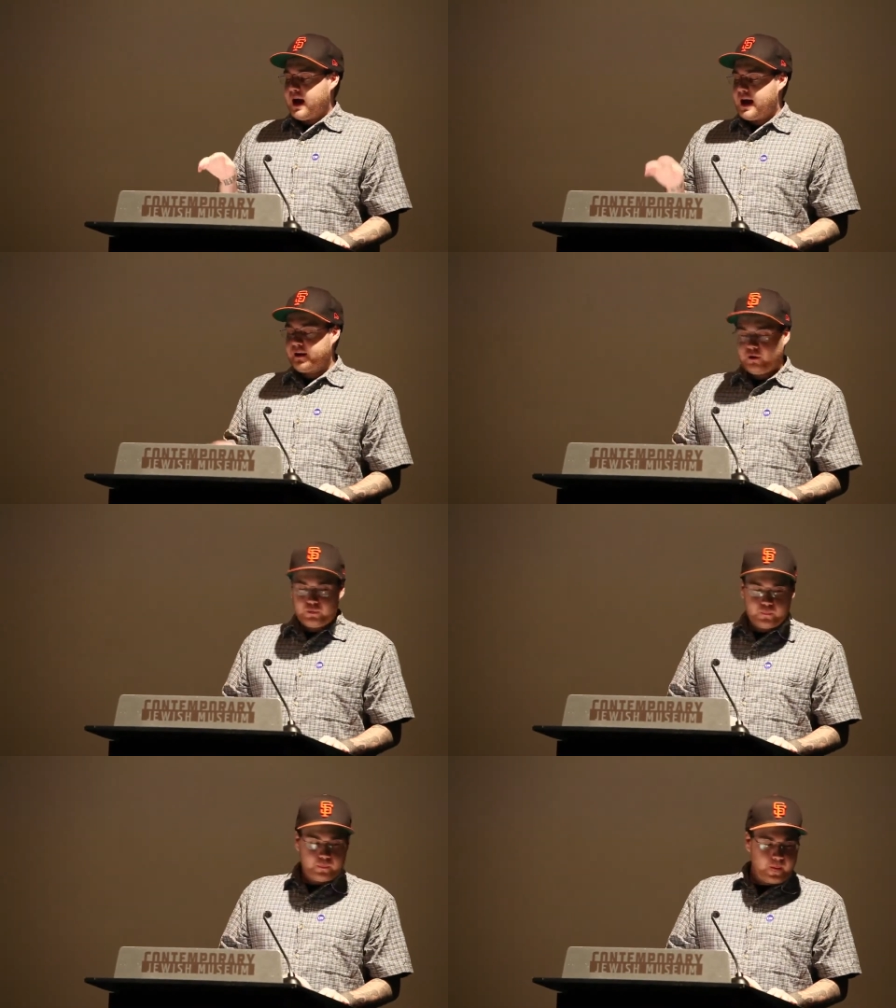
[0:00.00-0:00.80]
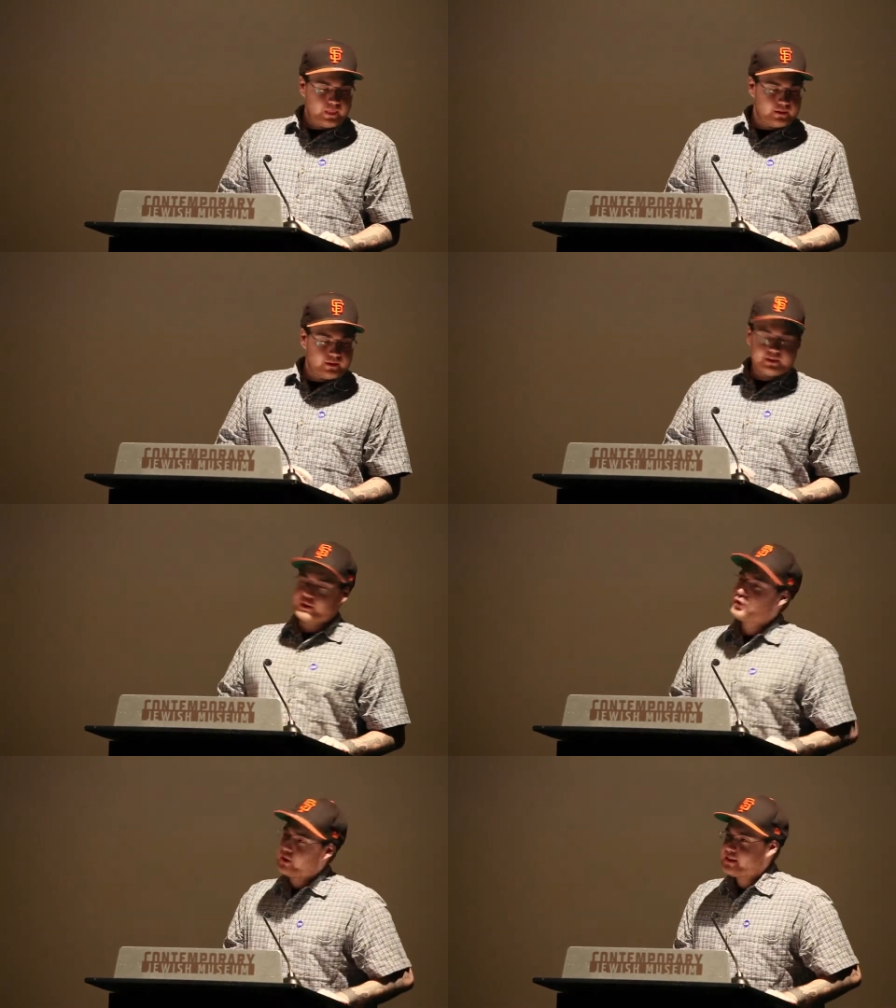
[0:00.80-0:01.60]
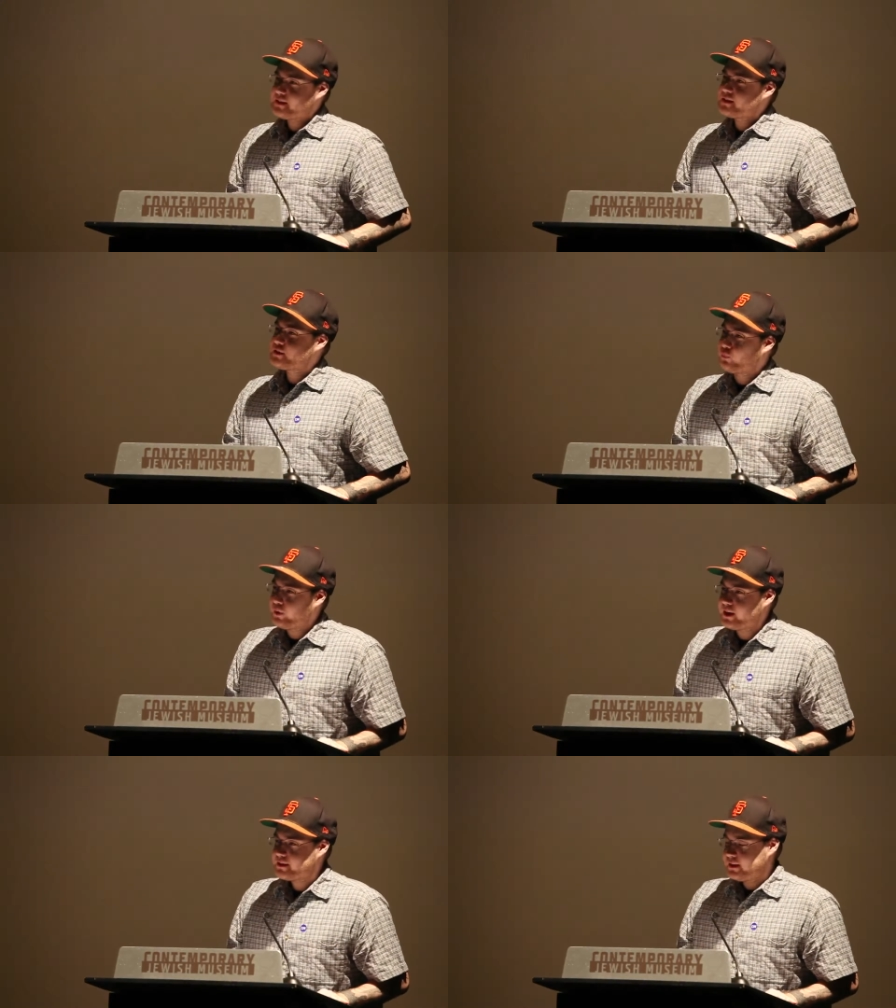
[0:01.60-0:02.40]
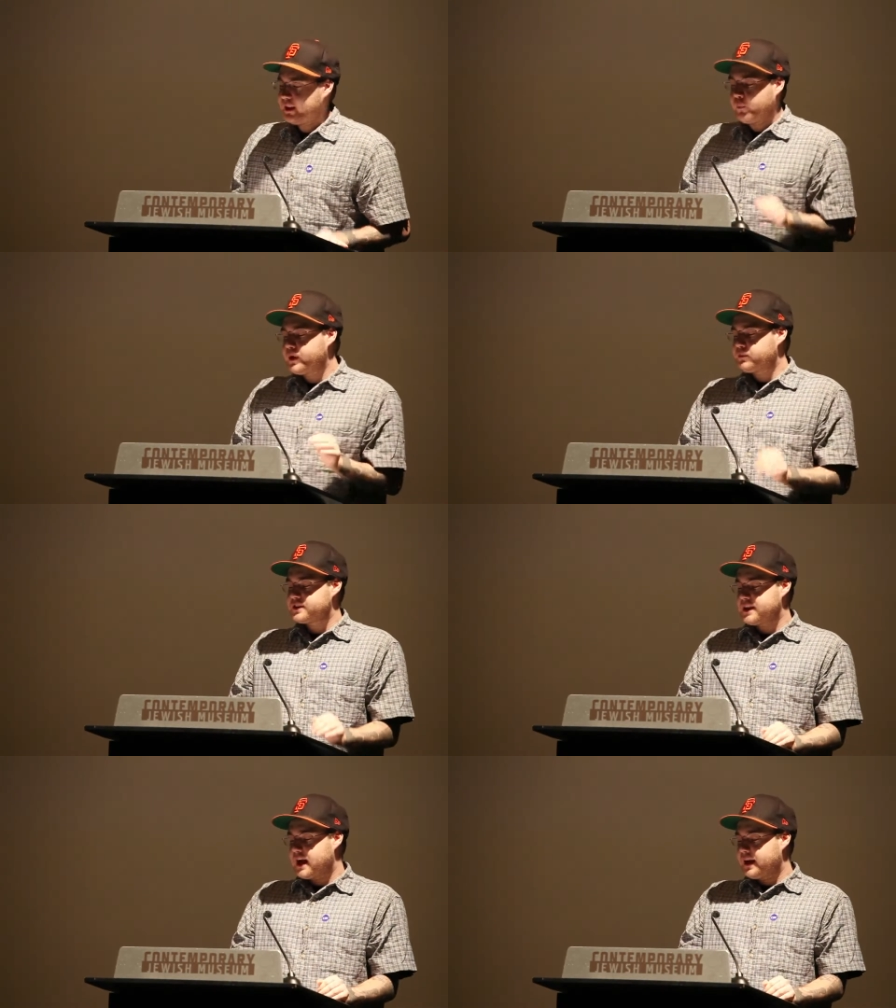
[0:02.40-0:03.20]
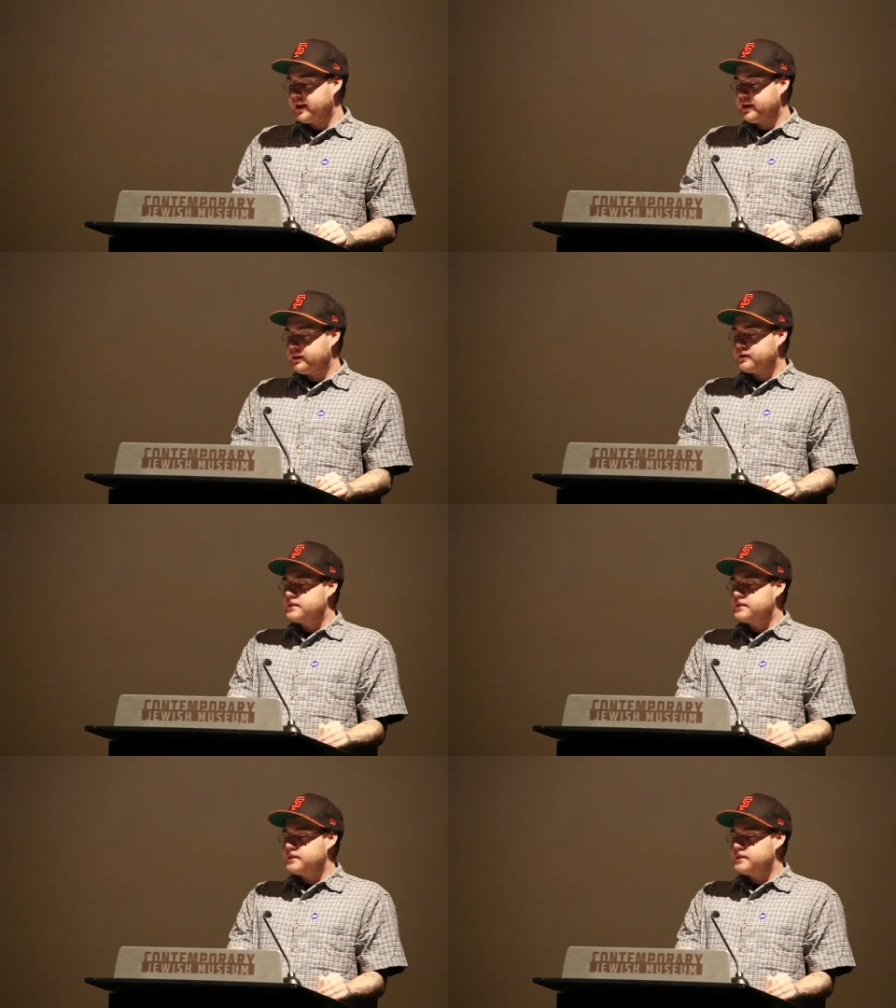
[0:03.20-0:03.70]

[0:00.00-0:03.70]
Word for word: I know that treason's the reason that we reside here.